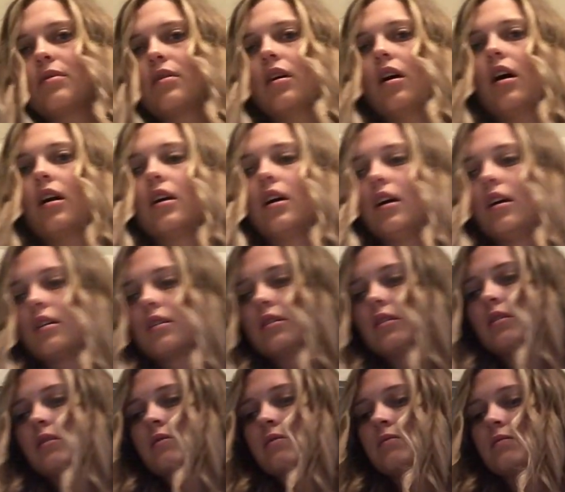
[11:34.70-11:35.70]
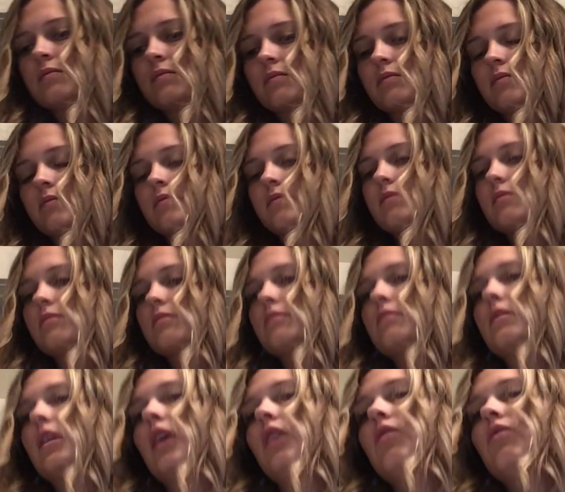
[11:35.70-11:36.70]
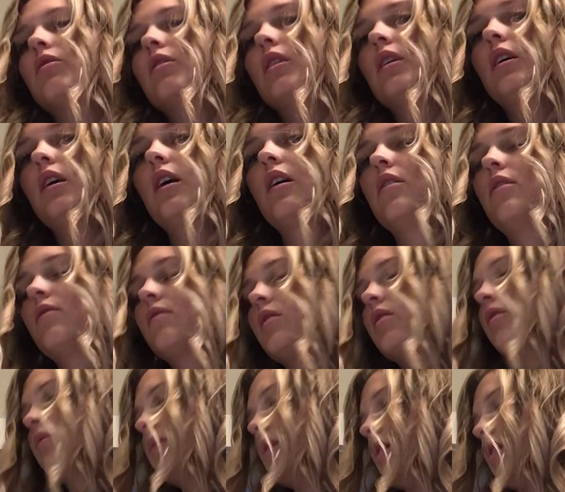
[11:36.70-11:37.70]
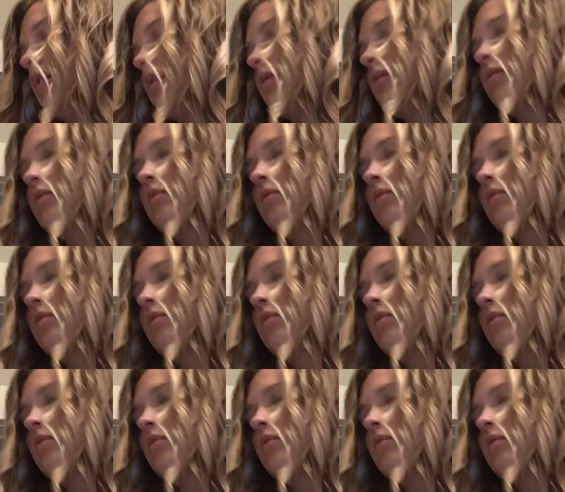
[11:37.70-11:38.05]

product that you really can't overdo it.